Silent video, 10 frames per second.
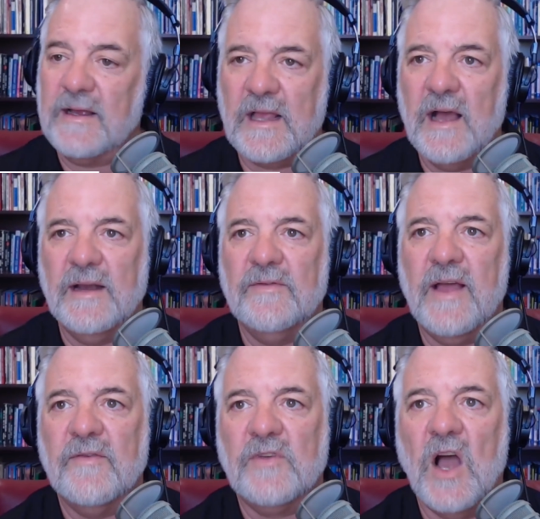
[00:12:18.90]
kind of
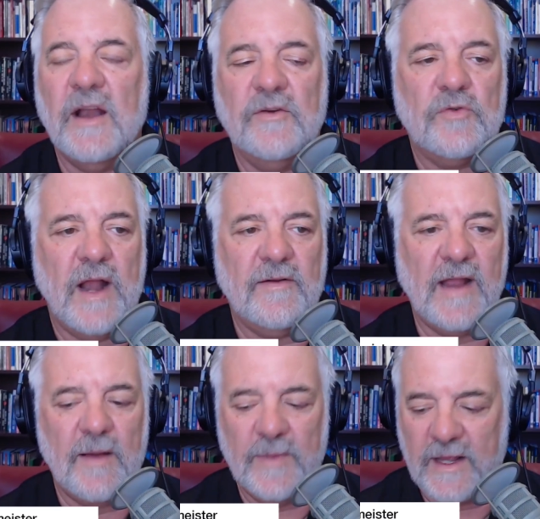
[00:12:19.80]
have gotten drowned
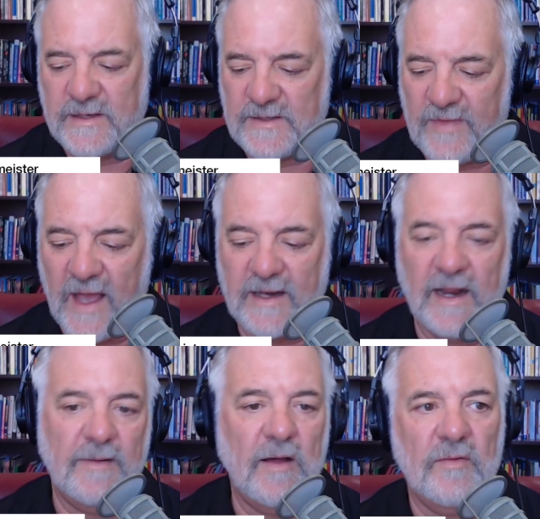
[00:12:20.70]
out because of that, and
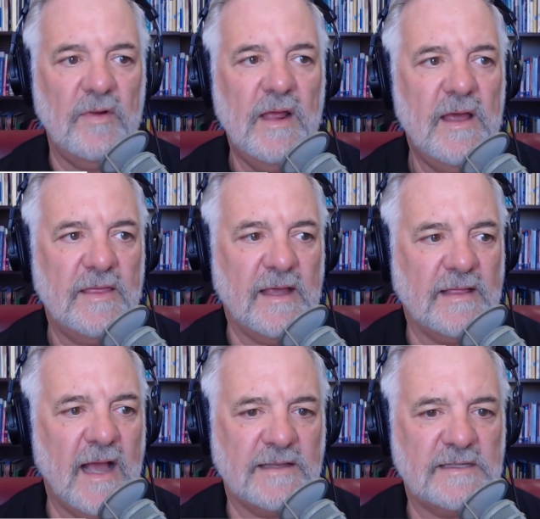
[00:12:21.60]
I don't think
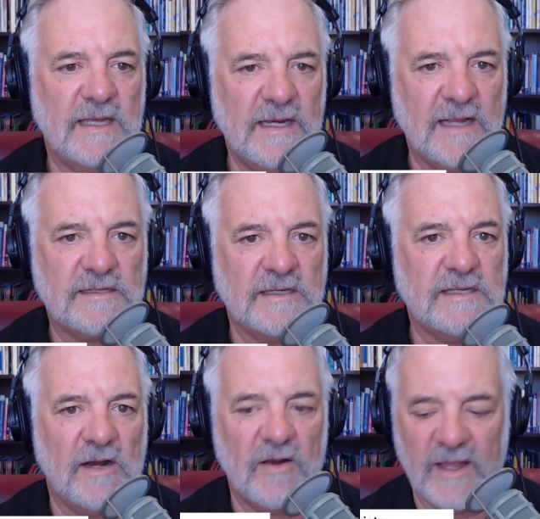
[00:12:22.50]
that's
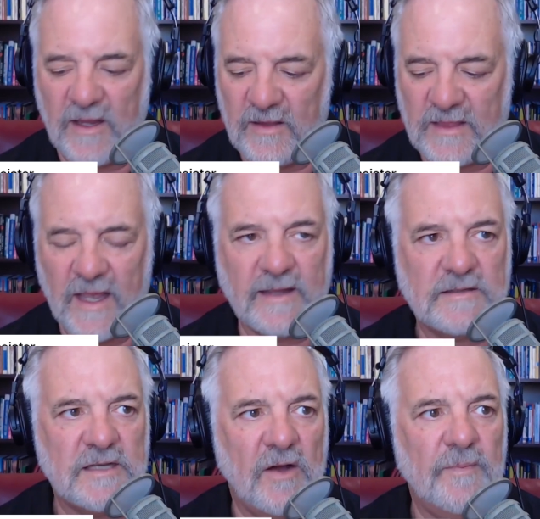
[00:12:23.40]
necessarily a good thing.
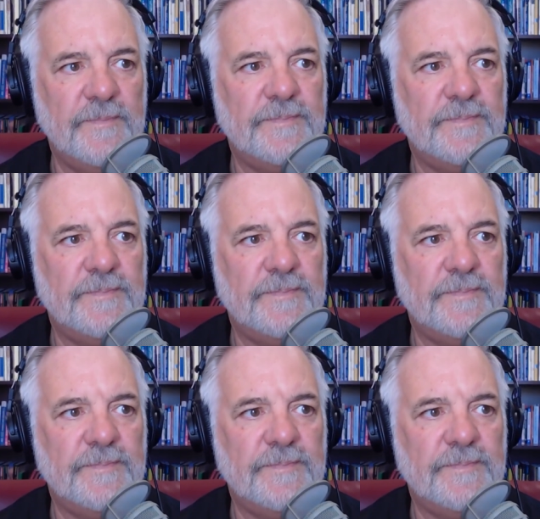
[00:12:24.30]
So